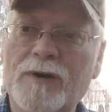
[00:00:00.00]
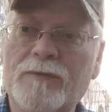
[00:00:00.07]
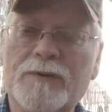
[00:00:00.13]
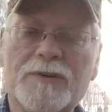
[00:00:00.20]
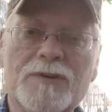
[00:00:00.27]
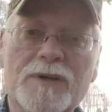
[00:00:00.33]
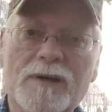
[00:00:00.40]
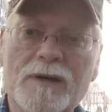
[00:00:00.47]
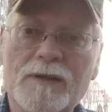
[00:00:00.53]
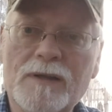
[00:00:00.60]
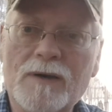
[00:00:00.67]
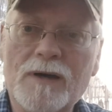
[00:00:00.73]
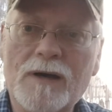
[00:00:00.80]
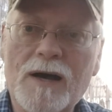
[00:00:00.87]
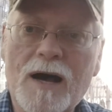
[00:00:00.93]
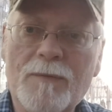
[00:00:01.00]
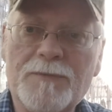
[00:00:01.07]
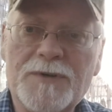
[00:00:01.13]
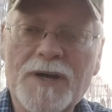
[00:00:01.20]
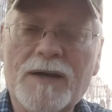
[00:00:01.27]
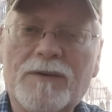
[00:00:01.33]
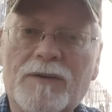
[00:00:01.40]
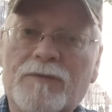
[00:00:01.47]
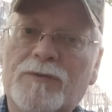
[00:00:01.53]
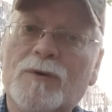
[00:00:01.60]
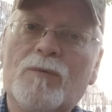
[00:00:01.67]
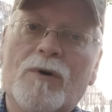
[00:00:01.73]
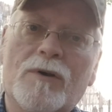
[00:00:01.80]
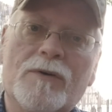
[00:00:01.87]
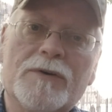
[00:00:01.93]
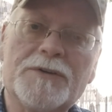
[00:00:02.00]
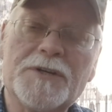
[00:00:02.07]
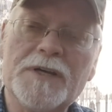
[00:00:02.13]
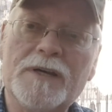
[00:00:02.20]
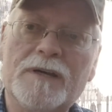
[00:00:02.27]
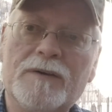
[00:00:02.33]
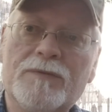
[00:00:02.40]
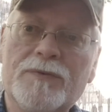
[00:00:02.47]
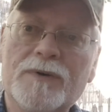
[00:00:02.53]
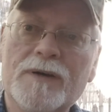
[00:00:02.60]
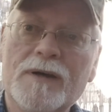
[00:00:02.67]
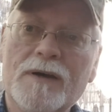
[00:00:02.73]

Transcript: of the objective you want to achieve.